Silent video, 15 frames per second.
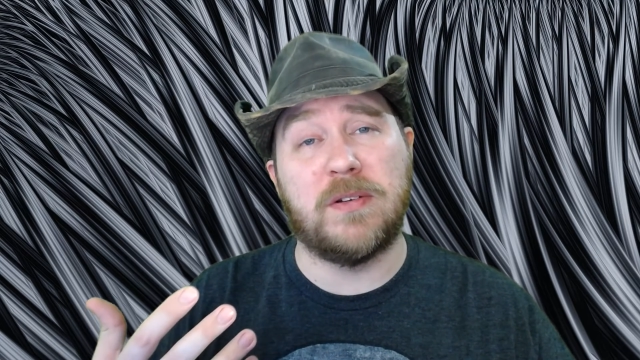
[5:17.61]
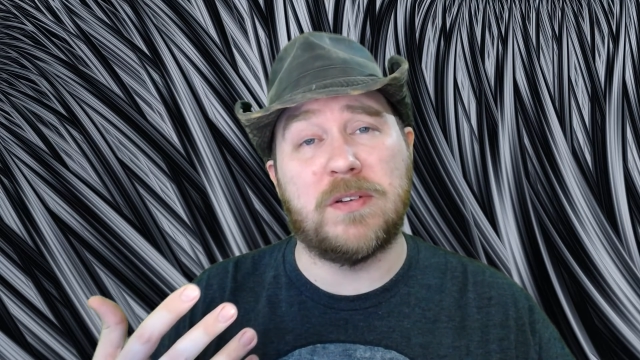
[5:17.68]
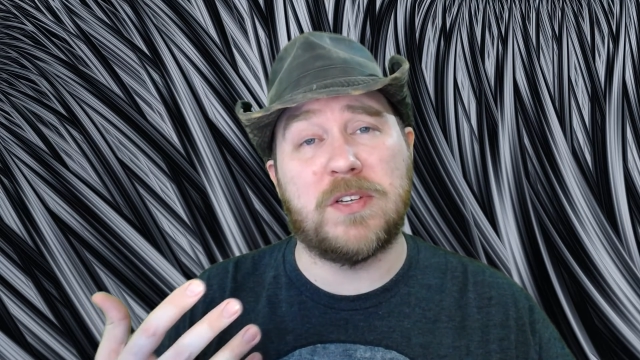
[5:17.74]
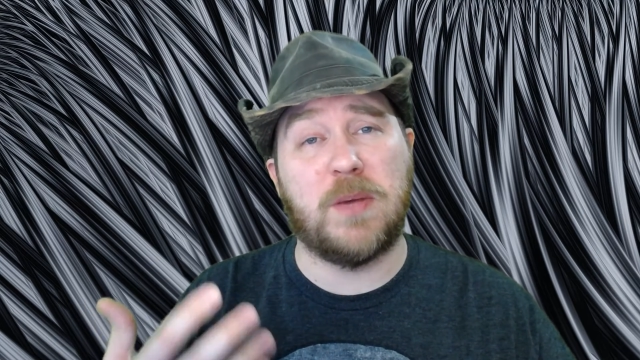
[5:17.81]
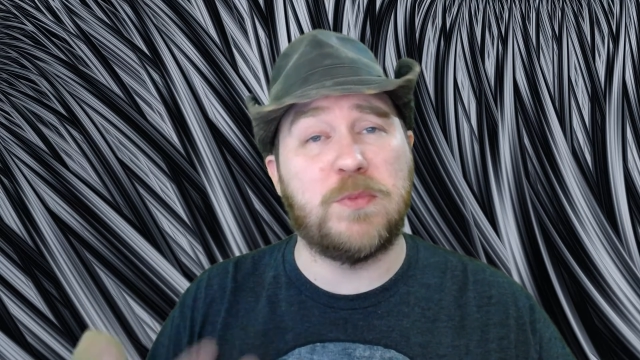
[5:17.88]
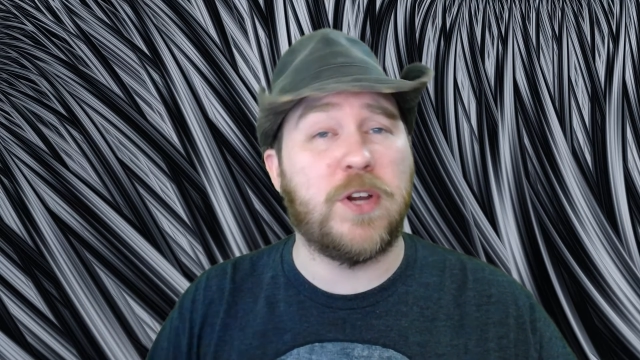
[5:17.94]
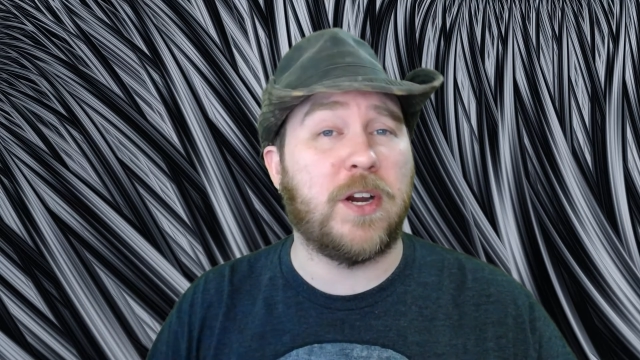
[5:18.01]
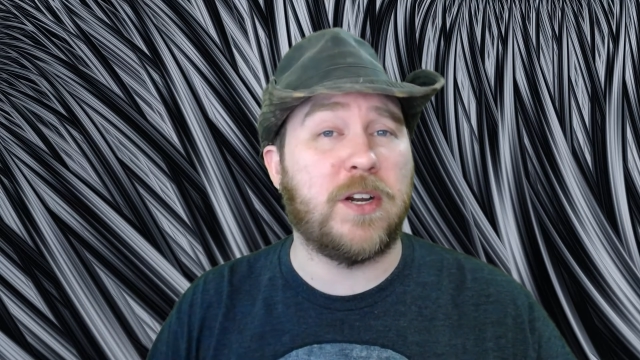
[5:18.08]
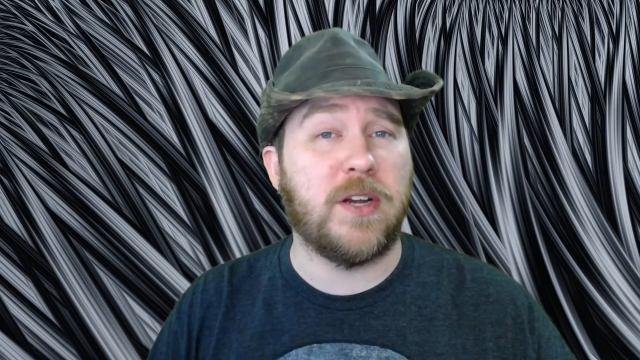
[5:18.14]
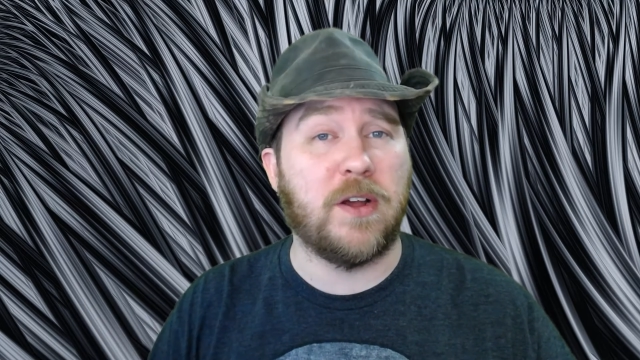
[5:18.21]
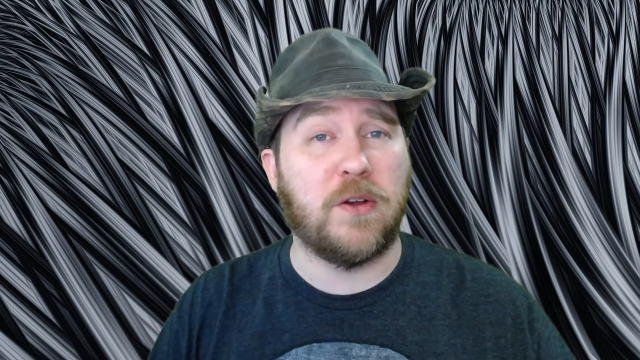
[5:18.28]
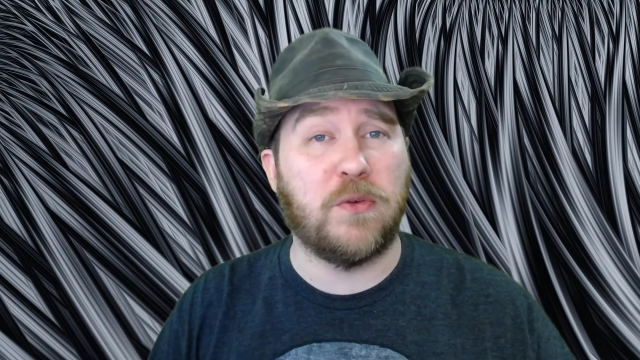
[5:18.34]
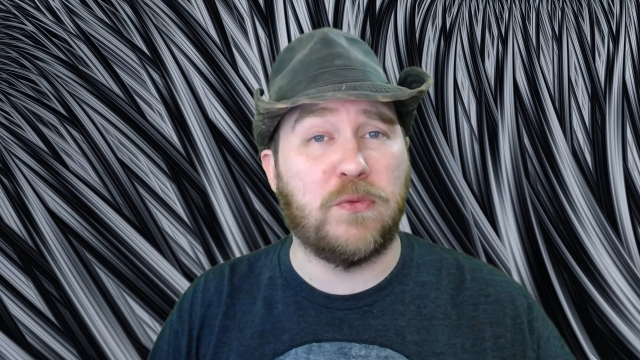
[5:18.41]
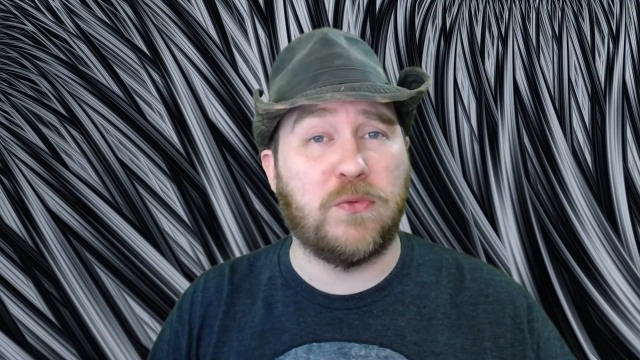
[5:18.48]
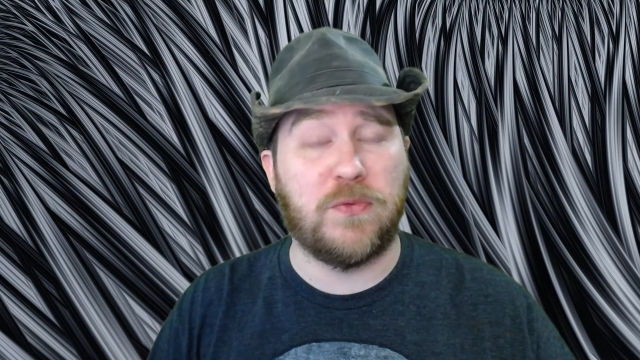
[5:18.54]
subject
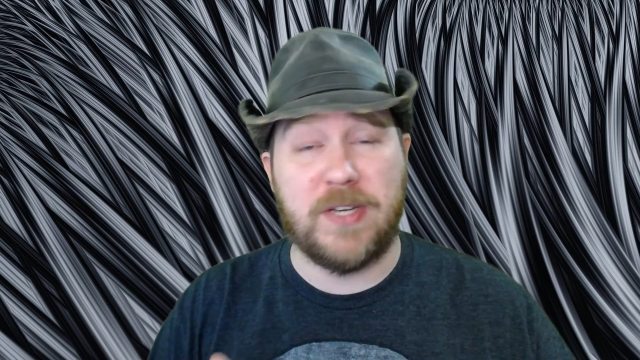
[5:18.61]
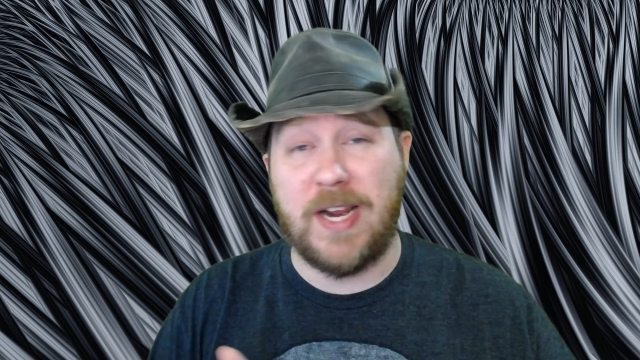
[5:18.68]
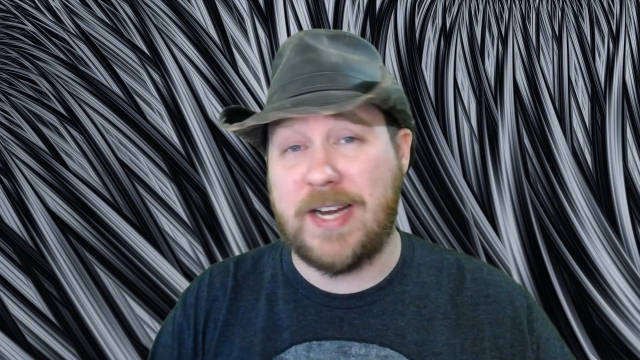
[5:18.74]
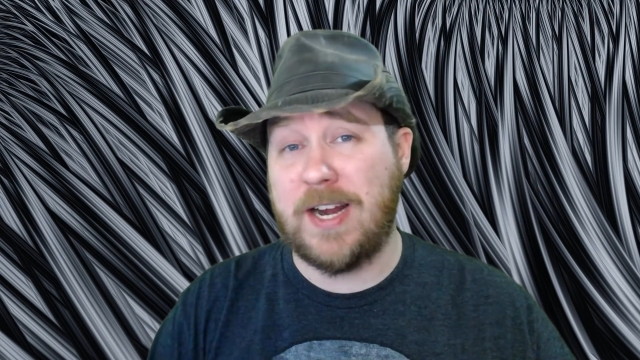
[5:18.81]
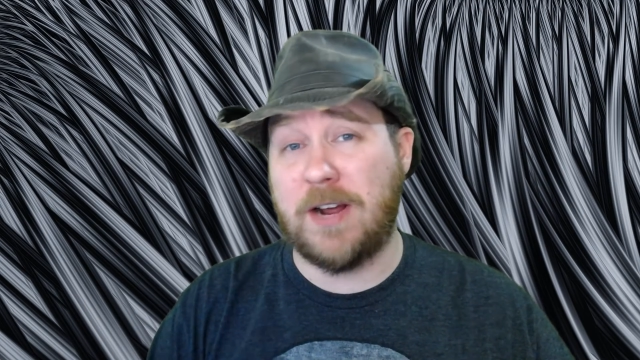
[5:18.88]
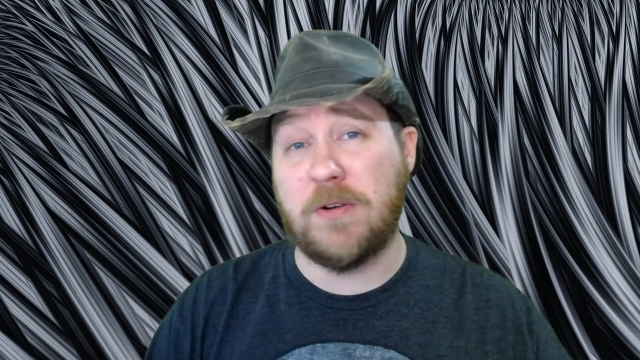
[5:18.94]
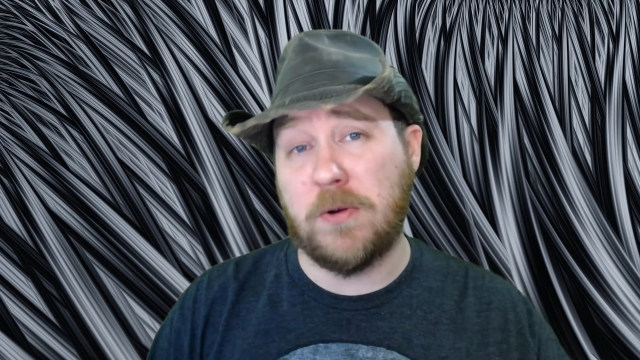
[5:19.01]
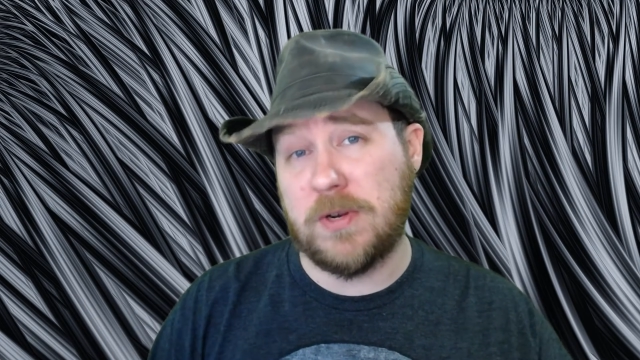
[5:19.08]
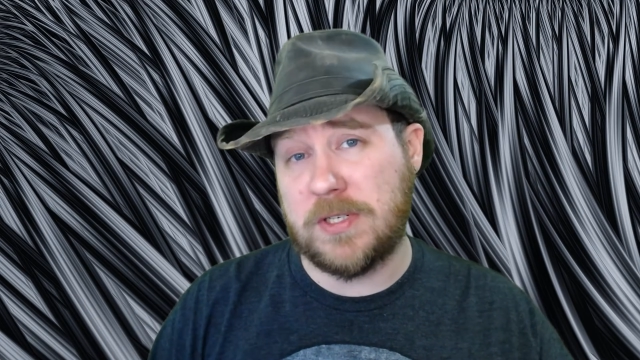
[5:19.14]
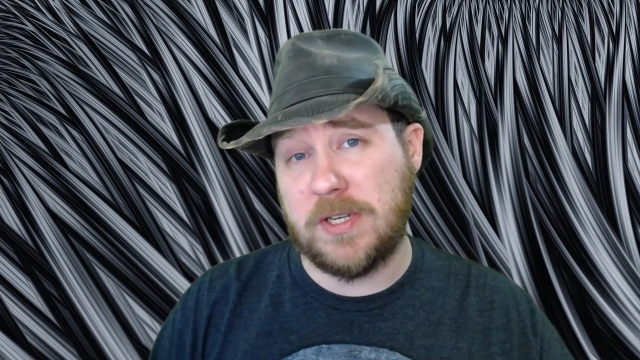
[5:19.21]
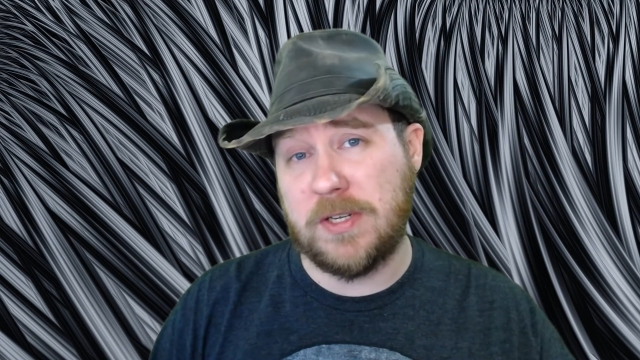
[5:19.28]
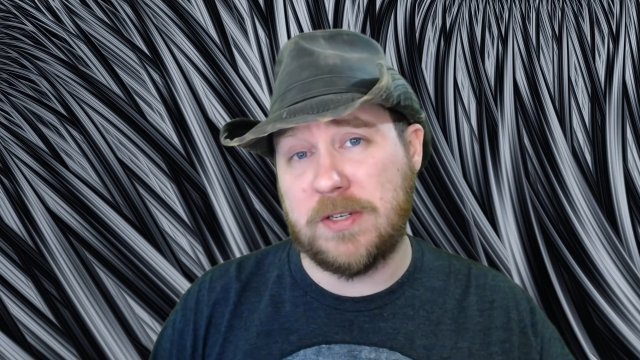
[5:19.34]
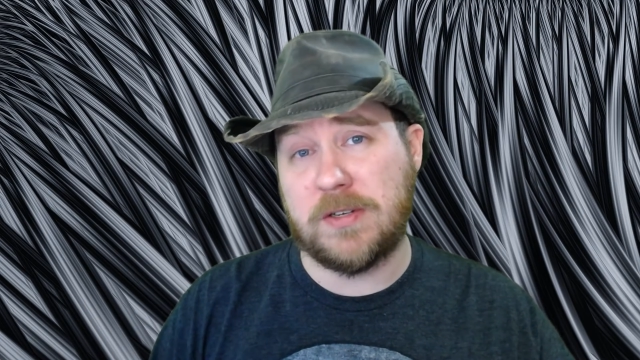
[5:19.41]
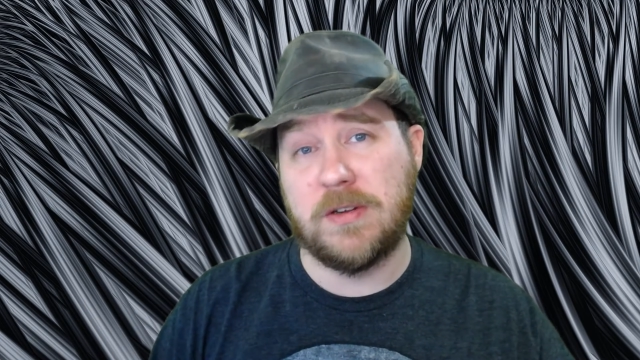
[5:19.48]
of takedown notices,